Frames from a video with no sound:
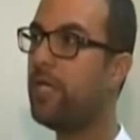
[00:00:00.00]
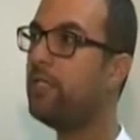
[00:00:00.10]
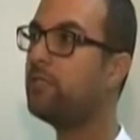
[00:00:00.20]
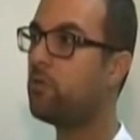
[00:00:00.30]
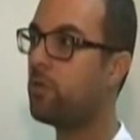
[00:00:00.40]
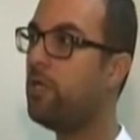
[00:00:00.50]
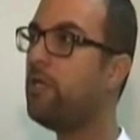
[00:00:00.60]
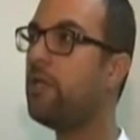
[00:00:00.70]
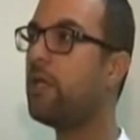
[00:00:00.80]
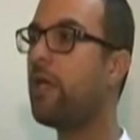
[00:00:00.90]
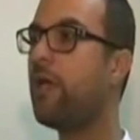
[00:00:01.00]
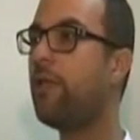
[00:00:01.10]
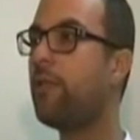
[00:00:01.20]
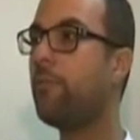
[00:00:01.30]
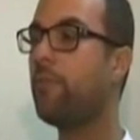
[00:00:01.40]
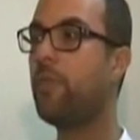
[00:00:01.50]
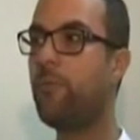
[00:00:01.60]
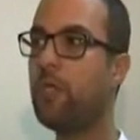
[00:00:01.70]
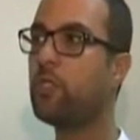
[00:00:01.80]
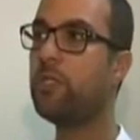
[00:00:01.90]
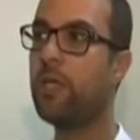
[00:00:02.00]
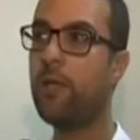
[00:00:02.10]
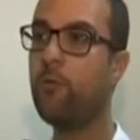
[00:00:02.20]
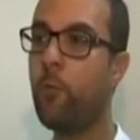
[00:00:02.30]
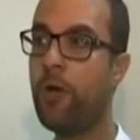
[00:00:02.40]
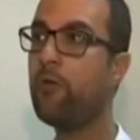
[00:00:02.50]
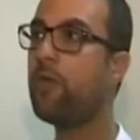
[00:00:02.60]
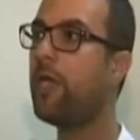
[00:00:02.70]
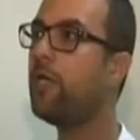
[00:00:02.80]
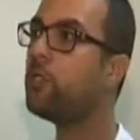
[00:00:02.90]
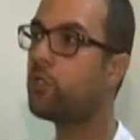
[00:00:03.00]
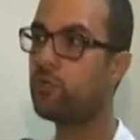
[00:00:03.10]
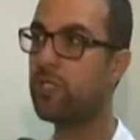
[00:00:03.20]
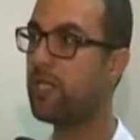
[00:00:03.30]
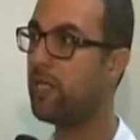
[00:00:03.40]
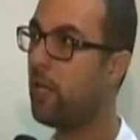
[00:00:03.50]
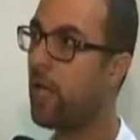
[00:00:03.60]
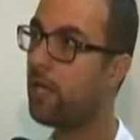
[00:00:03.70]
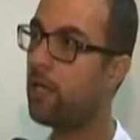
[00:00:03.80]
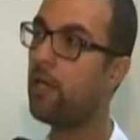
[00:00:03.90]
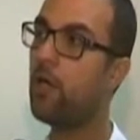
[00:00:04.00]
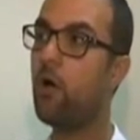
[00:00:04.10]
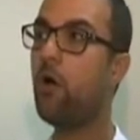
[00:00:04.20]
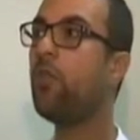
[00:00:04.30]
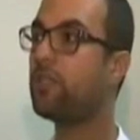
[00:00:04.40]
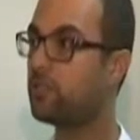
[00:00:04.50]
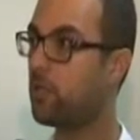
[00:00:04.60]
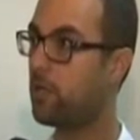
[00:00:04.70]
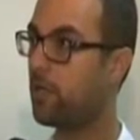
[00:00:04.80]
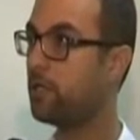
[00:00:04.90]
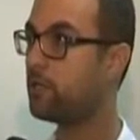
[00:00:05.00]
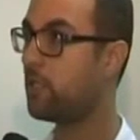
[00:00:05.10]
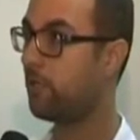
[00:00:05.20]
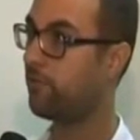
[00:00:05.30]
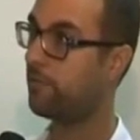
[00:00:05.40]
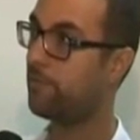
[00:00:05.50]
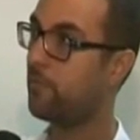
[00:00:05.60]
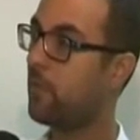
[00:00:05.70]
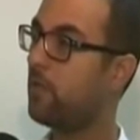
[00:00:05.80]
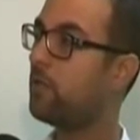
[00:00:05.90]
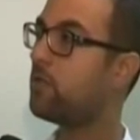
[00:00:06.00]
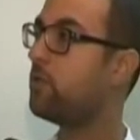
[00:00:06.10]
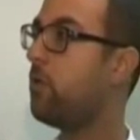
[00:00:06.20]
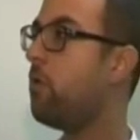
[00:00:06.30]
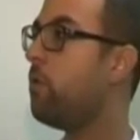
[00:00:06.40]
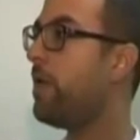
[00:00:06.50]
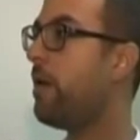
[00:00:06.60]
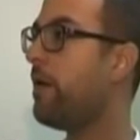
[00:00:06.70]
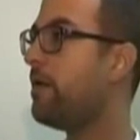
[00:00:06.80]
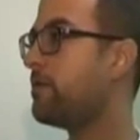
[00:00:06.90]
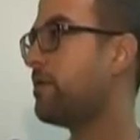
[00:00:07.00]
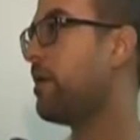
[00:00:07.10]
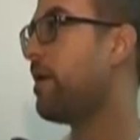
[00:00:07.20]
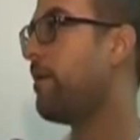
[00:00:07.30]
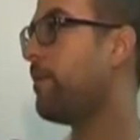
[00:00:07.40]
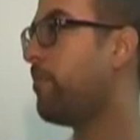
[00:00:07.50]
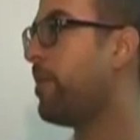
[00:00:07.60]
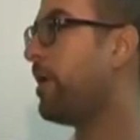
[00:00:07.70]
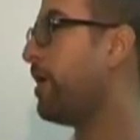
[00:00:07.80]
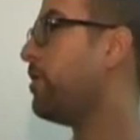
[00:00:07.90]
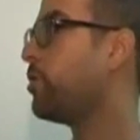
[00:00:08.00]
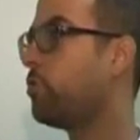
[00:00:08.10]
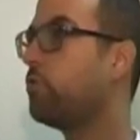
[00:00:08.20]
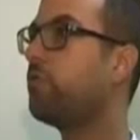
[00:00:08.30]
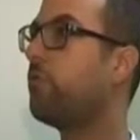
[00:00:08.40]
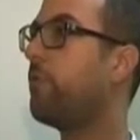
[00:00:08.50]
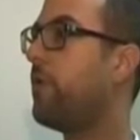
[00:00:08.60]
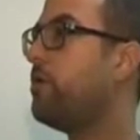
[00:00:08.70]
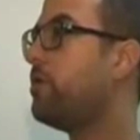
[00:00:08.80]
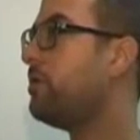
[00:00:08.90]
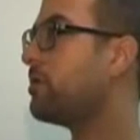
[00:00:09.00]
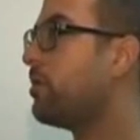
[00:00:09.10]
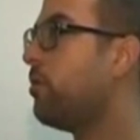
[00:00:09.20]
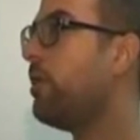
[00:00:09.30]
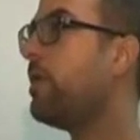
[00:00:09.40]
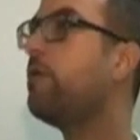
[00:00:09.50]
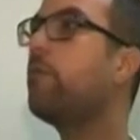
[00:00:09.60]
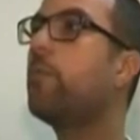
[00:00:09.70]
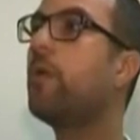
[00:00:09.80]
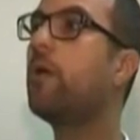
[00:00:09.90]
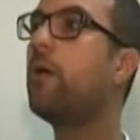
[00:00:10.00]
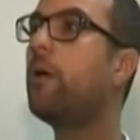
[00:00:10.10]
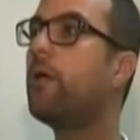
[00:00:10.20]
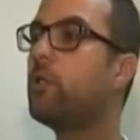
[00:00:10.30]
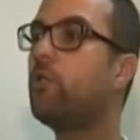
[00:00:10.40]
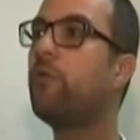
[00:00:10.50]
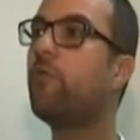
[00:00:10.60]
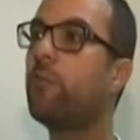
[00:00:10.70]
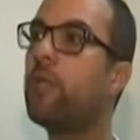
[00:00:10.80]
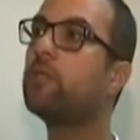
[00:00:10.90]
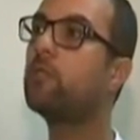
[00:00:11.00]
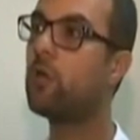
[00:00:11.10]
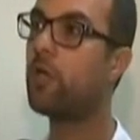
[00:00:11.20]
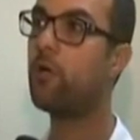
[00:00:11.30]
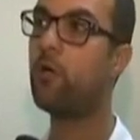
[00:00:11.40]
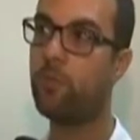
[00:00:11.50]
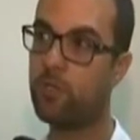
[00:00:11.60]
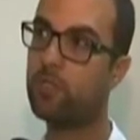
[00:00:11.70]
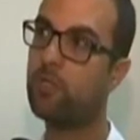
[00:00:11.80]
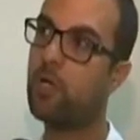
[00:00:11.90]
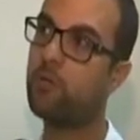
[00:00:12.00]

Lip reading: any stocking. The patient can wear any shoes that he like on the stocking itself. So we are not preparing any shoes for the patients, only issuing from a stocking or pressure